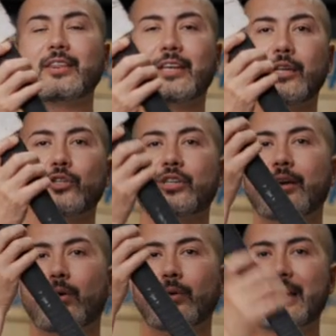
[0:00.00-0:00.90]
The kill
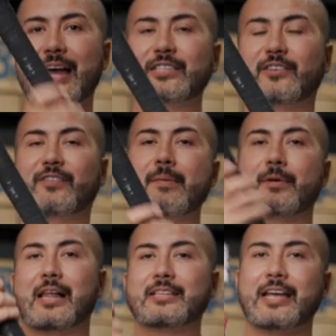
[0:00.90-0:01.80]
shot only has a
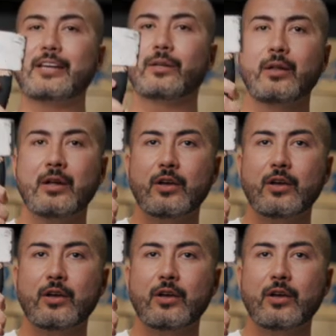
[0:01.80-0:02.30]
fiberglass handle,